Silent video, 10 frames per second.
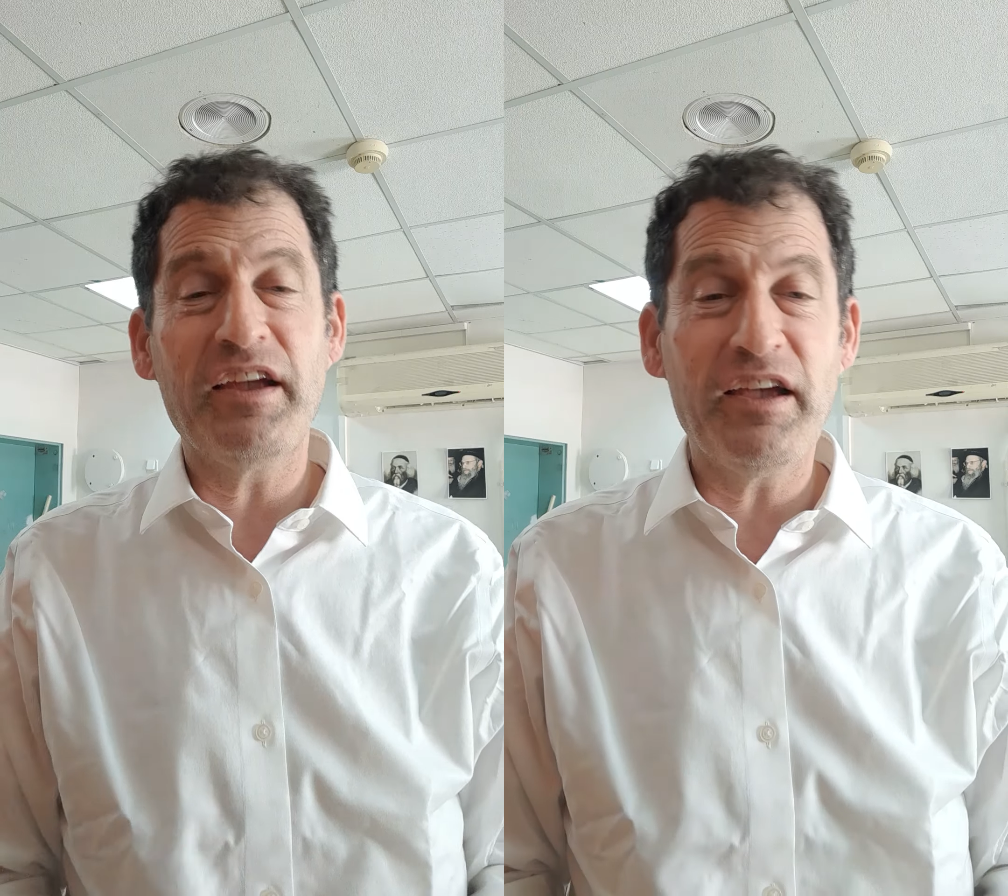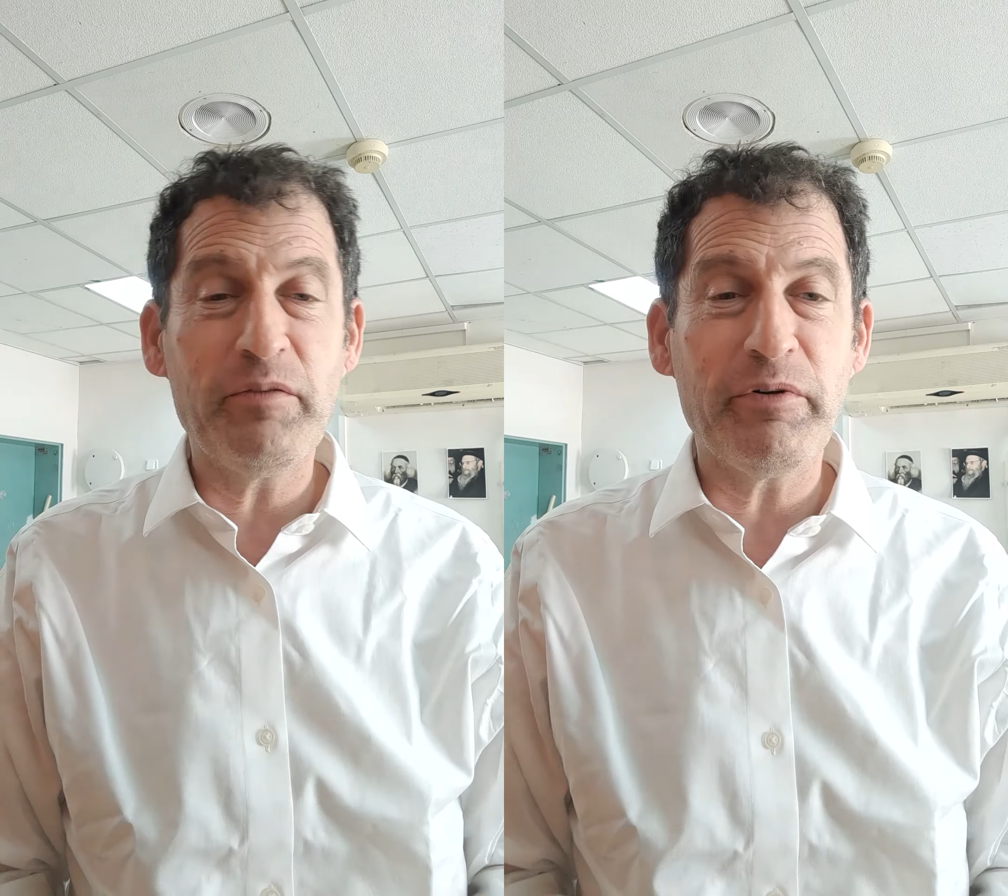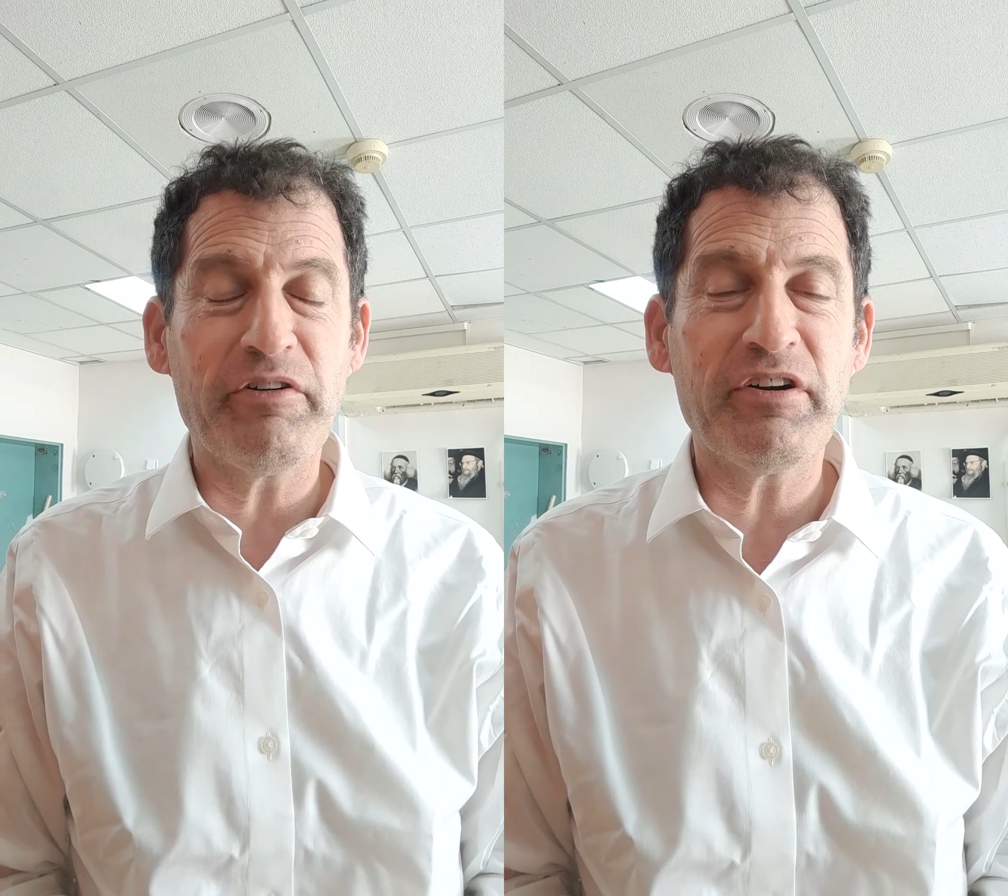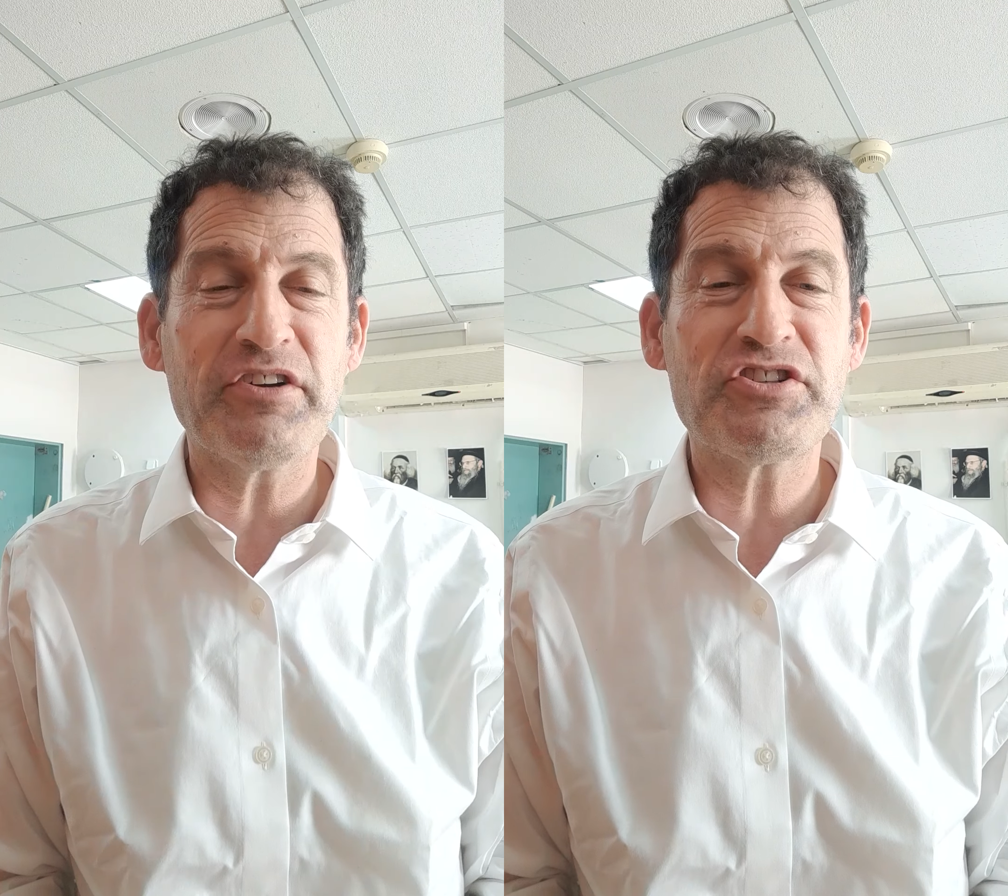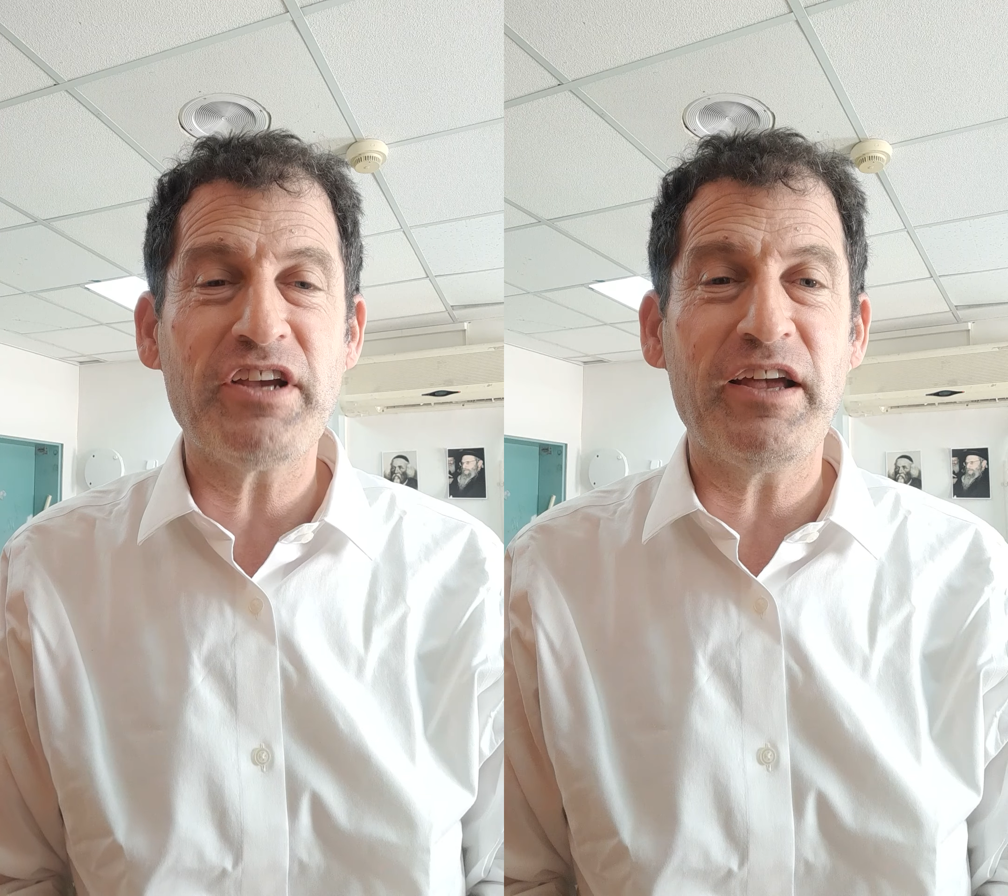ahead, Baruch
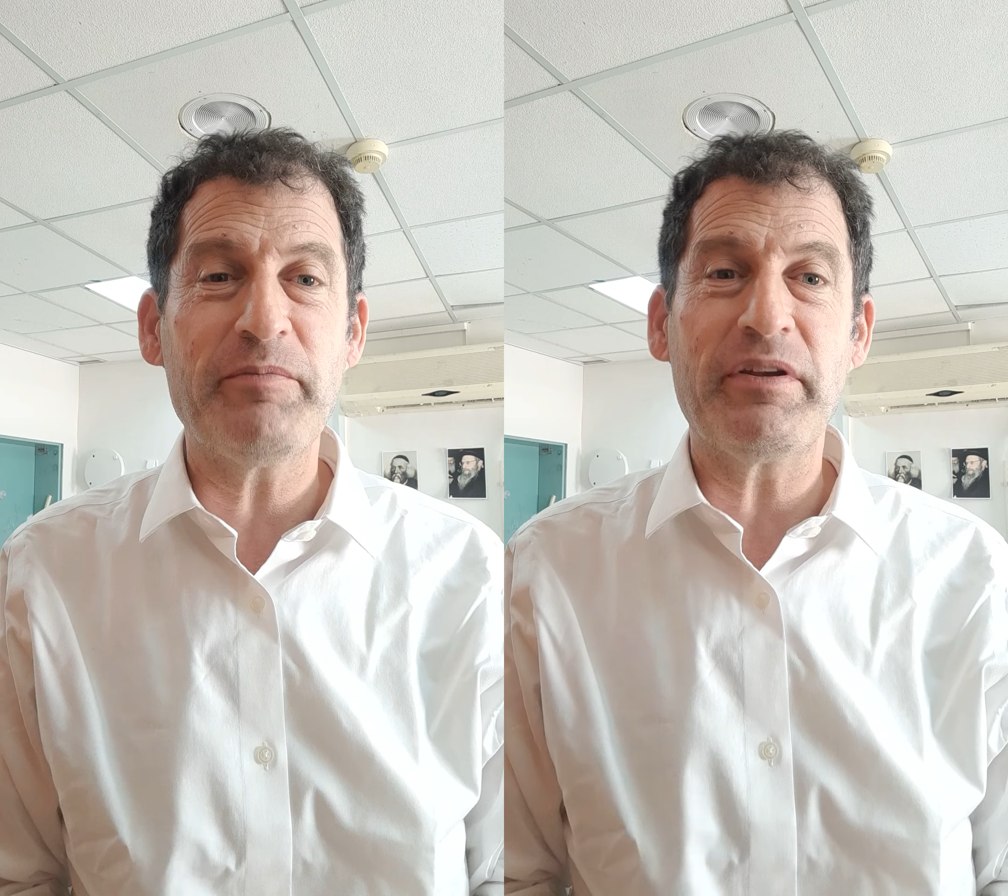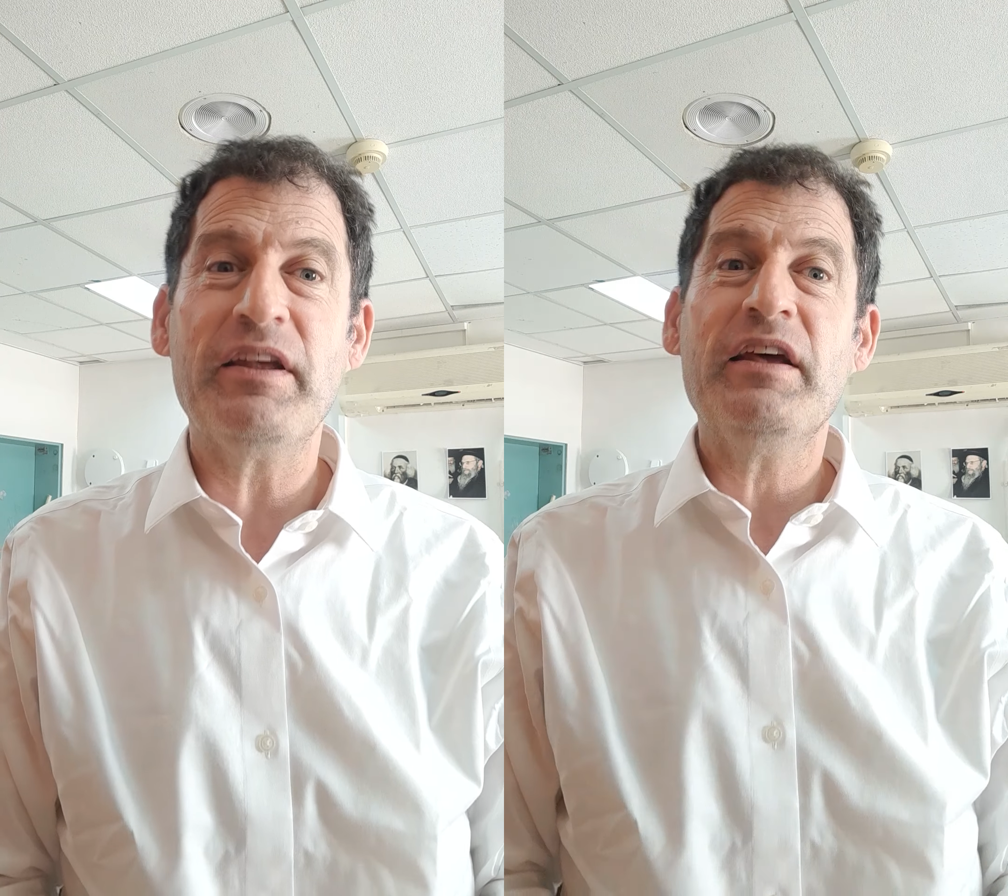Hashem.